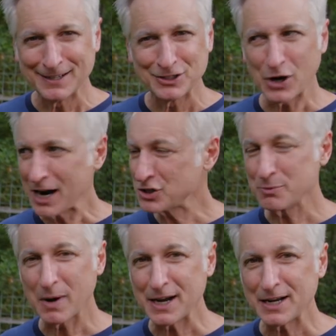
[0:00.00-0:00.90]
Try as you
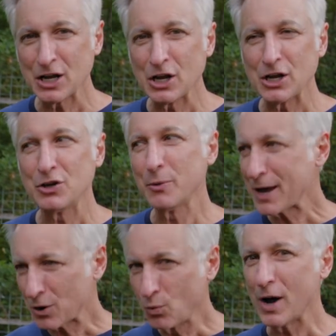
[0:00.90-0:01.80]
might, no
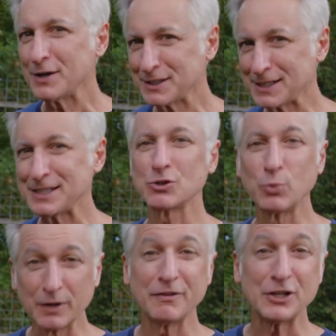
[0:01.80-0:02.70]
matter what, diseases
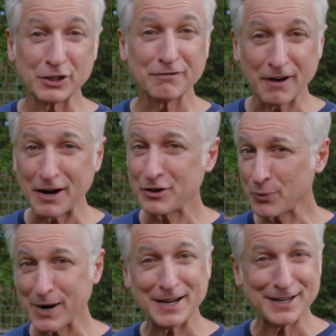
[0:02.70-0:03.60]
will eventually find their
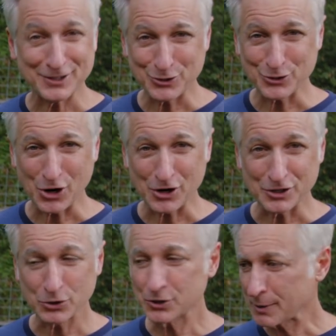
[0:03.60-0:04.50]
way into your garden.
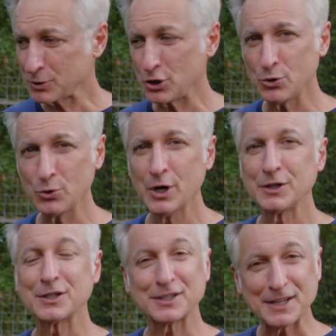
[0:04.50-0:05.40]
So it's up to you
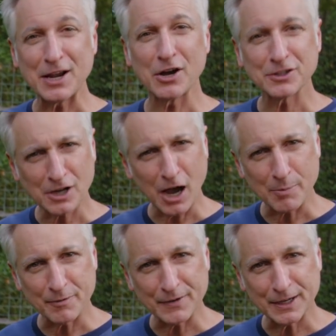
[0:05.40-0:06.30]
to stay on
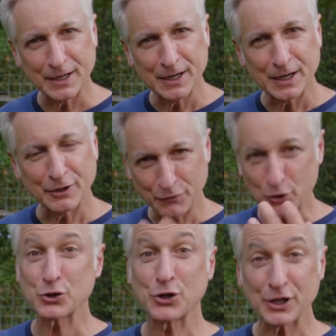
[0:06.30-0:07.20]
top of it. And the
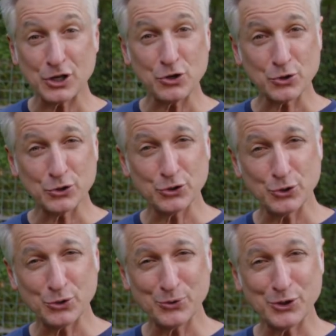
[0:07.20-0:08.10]
first thing that you can
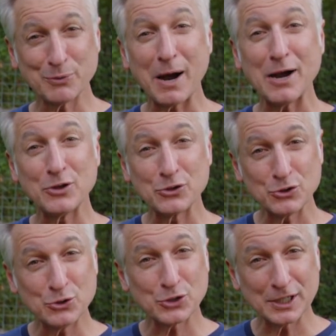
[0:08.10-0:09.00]
do when you're buying those
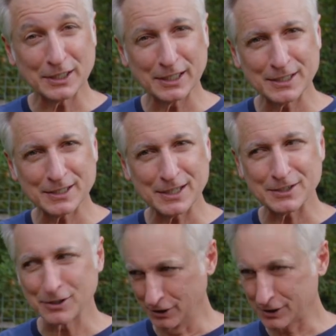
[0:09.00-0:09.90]
new seedlings is
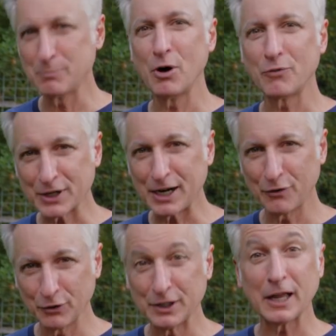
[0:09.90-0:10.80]
to look them over
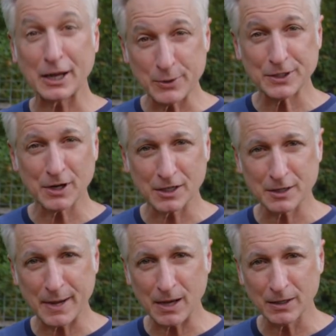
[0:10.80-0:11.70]
carefully like we talked
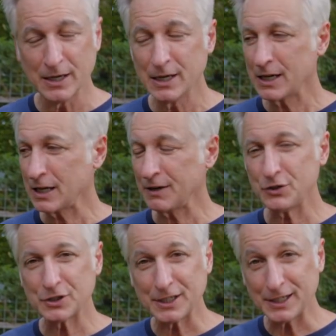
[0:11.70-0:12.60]
about. And if you
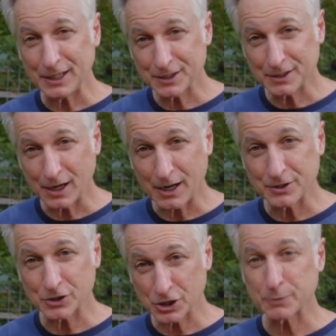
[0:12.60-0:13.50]
see any signs
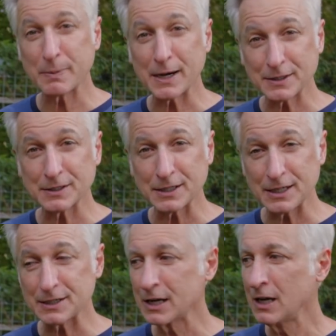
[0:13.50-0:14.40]
or suspect
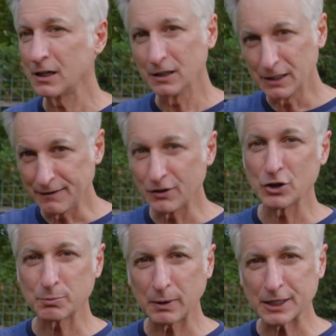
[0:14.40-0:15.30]
disease, leave
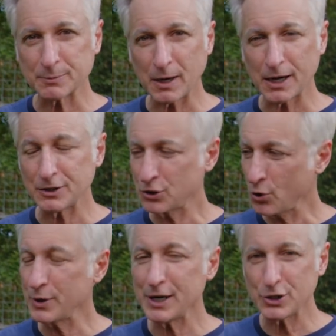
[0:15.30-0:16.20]
those plants behind.
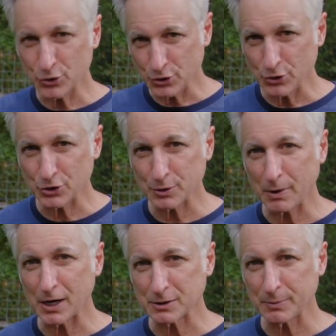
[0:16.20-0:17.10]
Don't introduce the
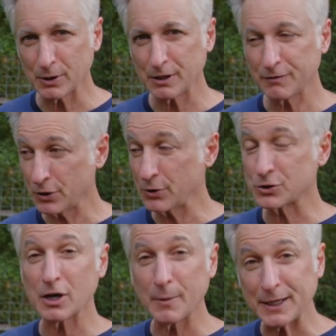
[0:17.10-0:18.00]
possibility of those
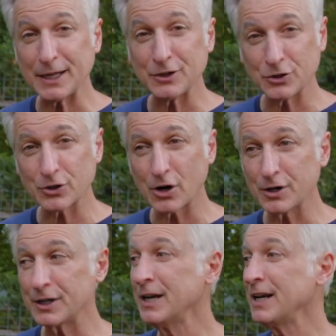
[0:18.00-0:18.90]
coming into your
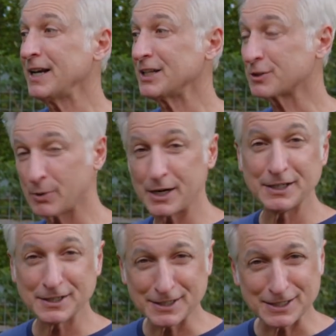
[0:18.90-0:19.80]
garden and spreading
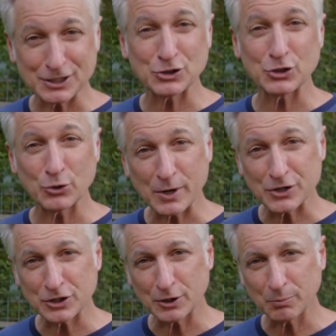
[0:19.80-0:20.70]
diseases to the
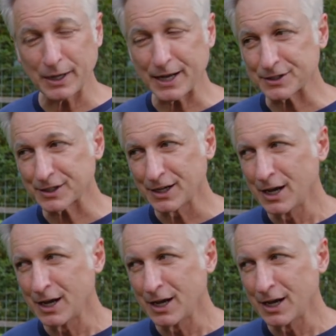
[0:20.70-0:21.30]
rest of your plants.